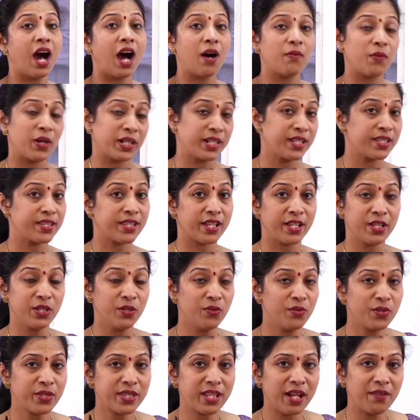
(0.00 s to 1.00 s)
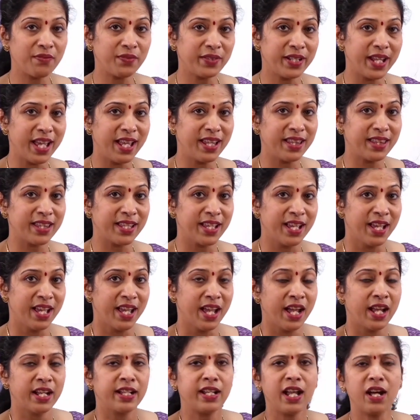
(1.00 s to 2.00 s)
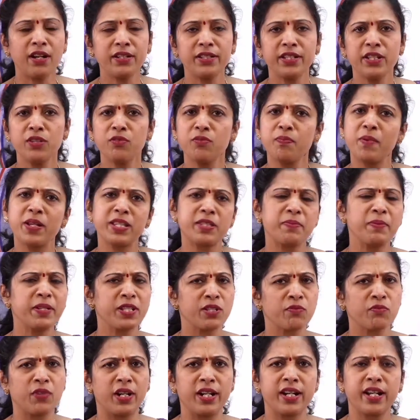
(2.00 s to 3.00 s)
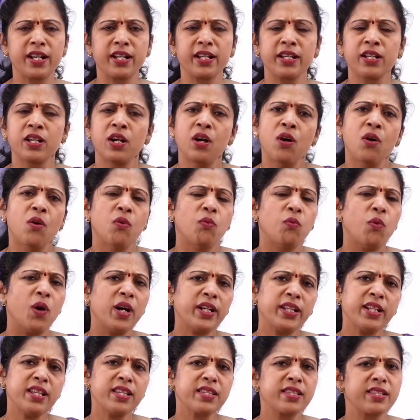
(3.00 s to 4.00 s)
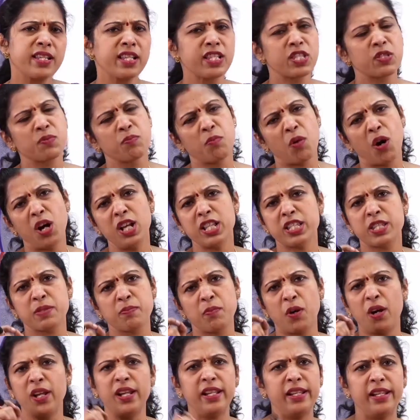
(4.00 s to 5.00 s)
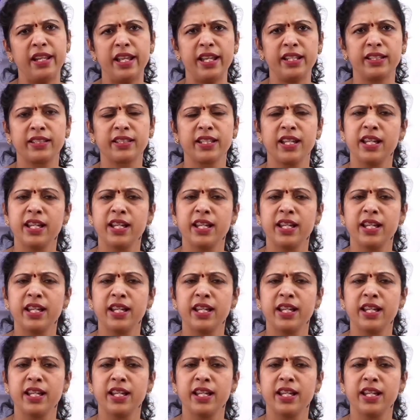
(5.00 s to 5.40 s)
what is the use of tenth. Now you must be wondering, what is this small length?